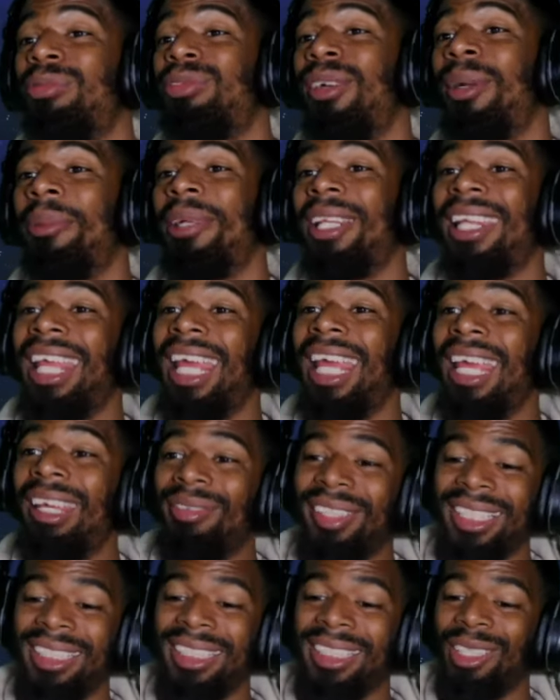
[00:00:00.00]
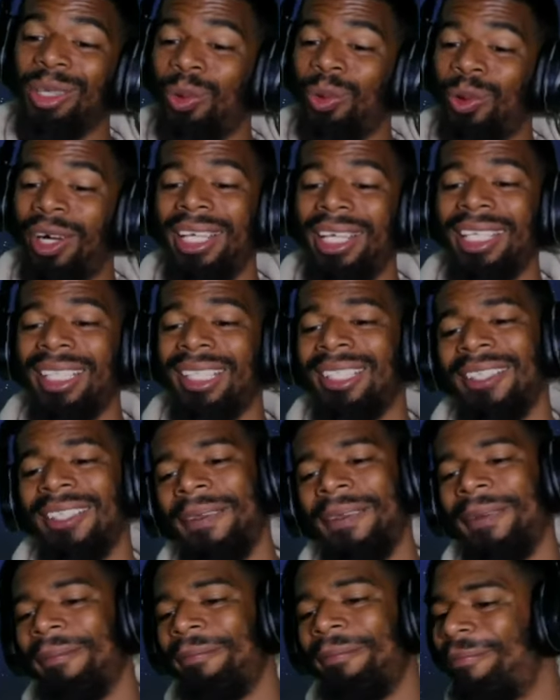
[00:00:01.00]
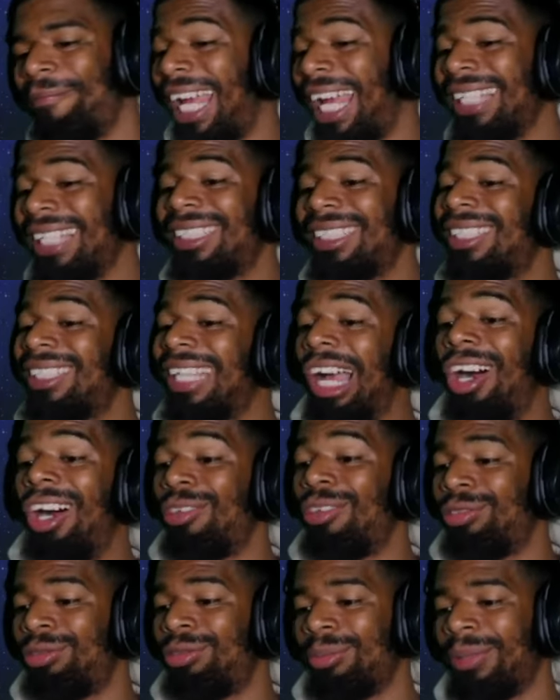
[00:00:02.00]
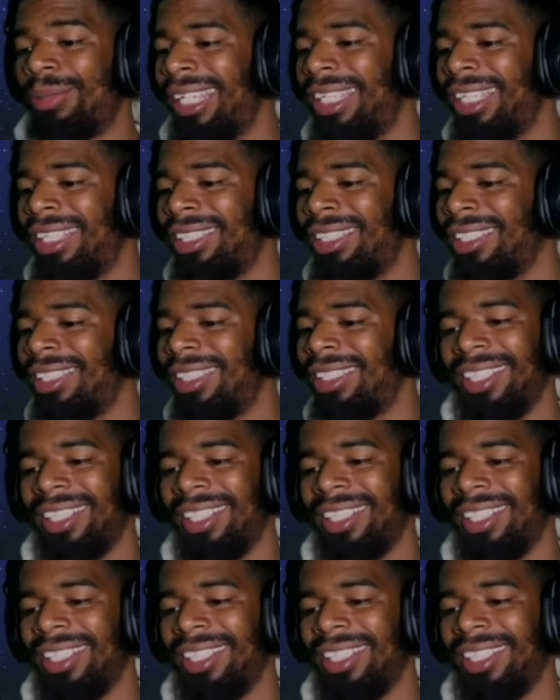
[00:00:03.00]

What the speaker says: From 11 to 1, that's tough, man.